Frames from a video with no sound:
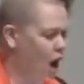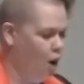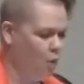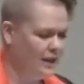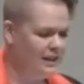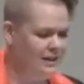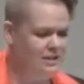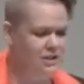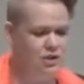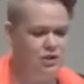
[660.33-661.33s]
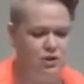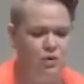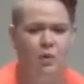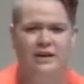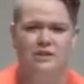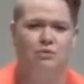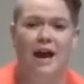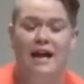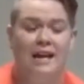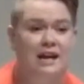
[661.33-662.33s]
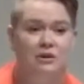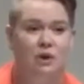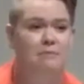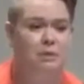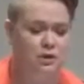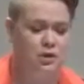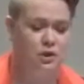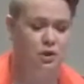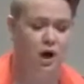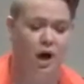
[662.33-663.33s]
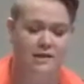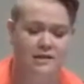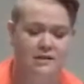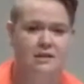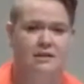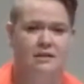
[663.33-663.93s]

a willingness to do what is right at great personal cost?